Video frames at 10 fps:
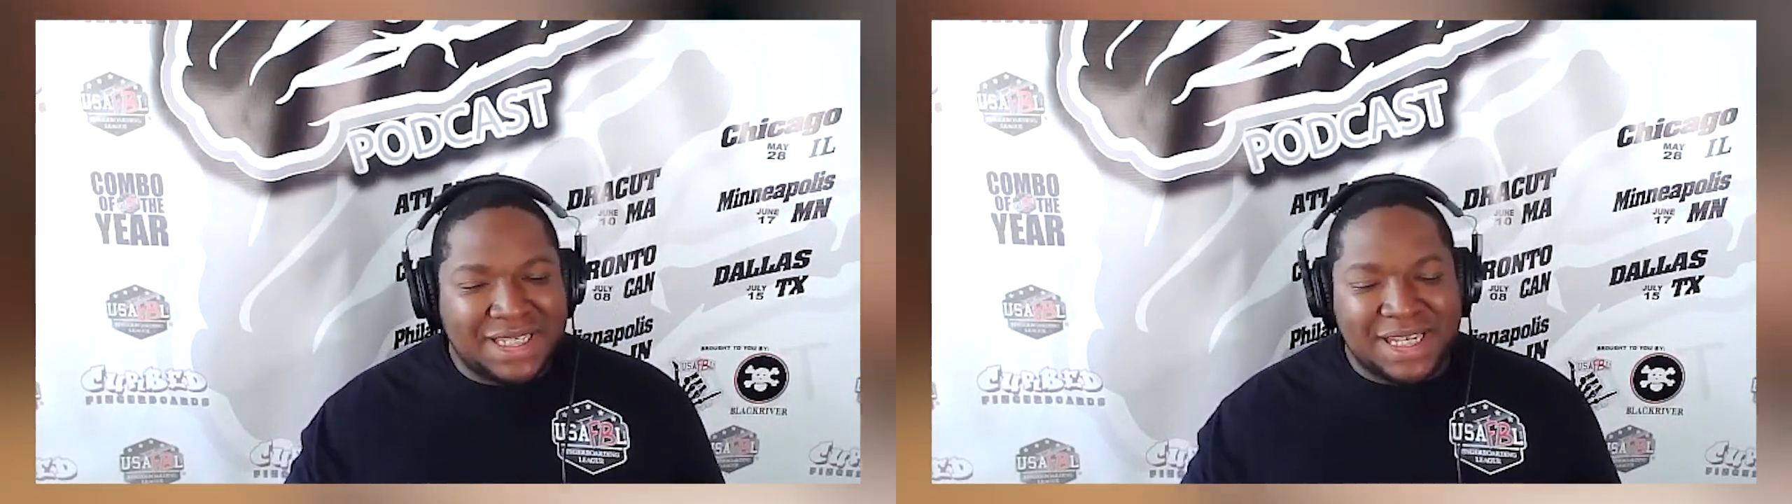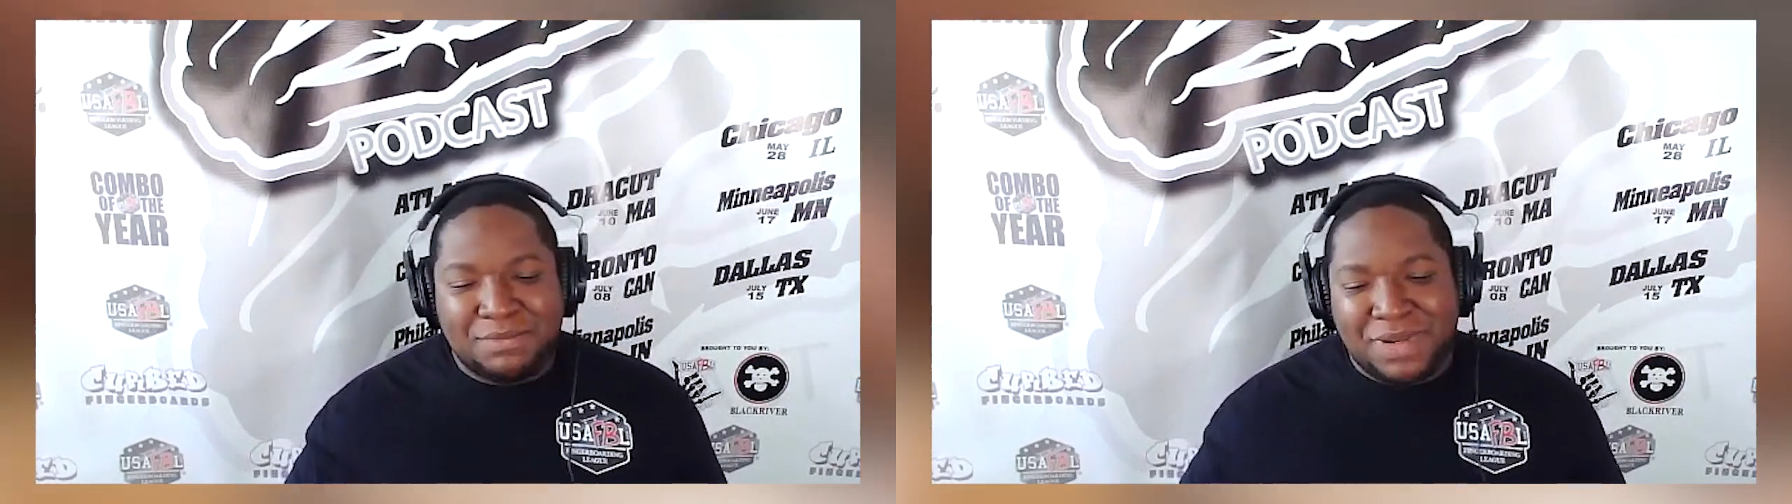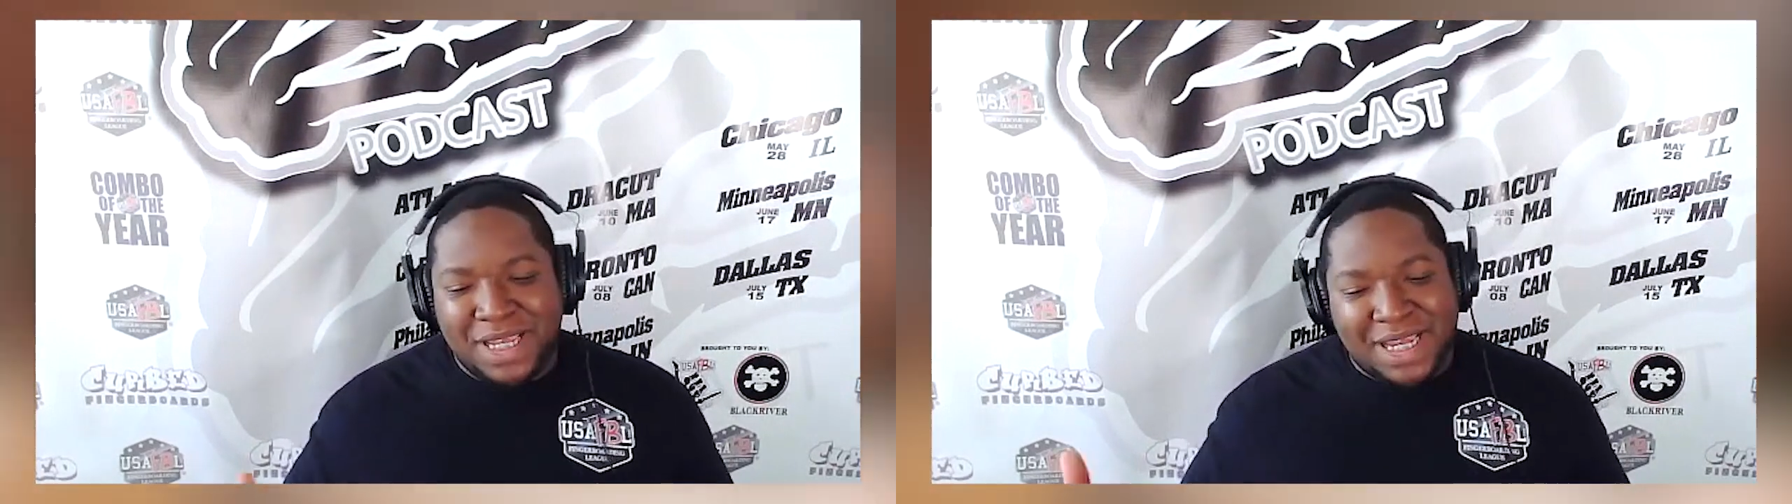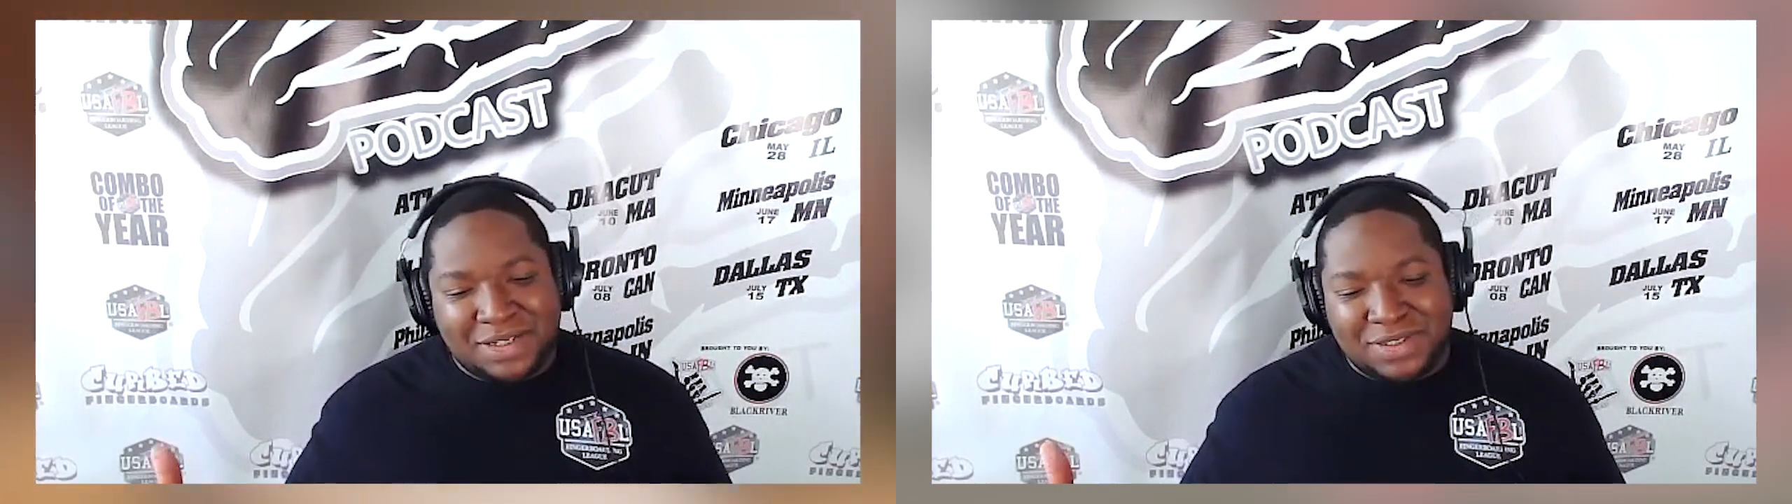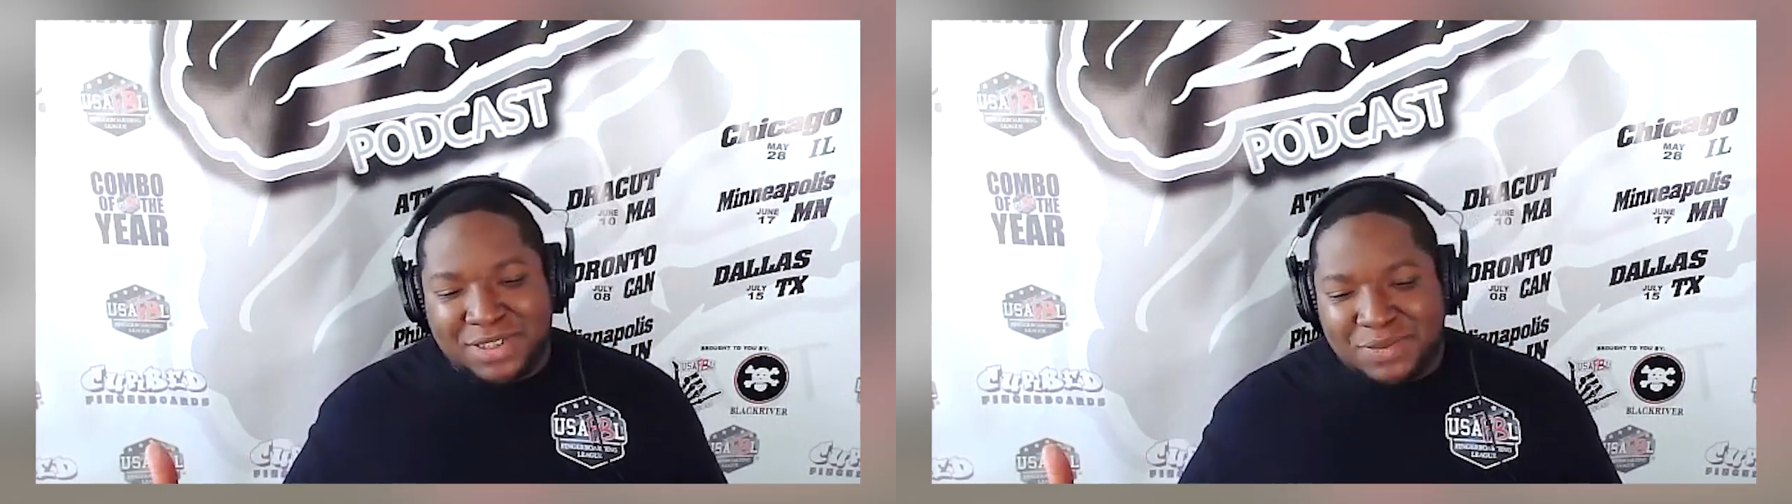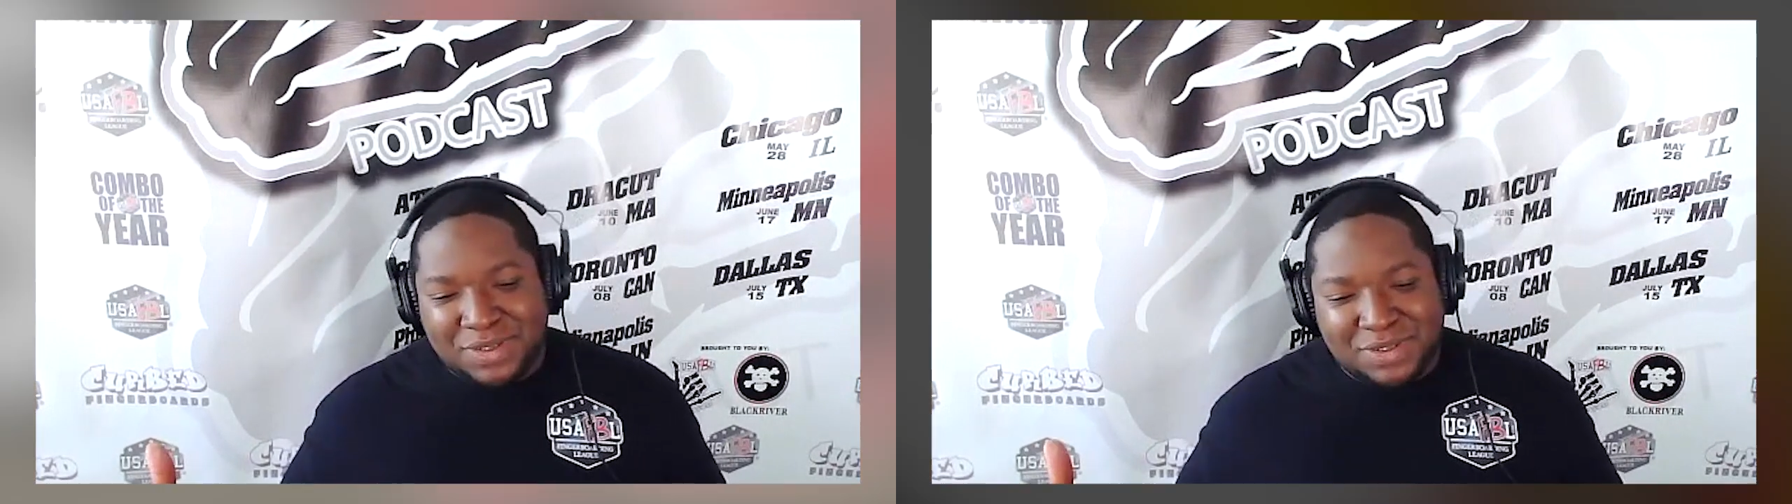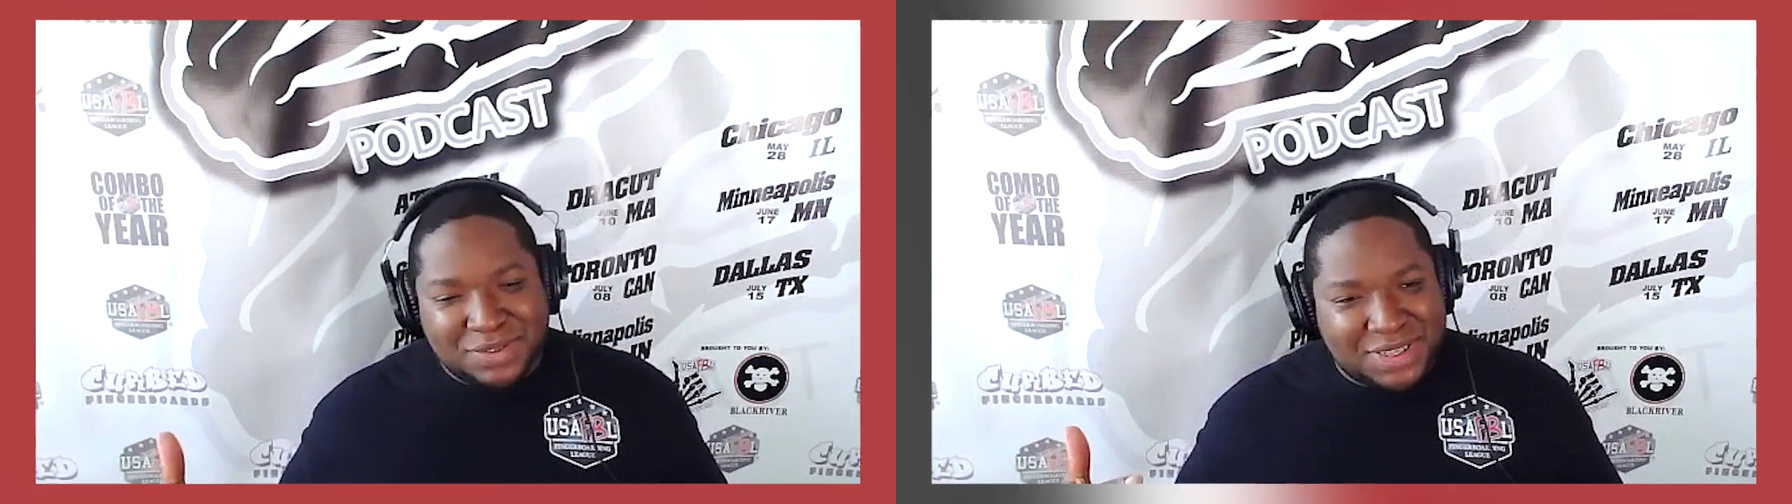and I might actually do a little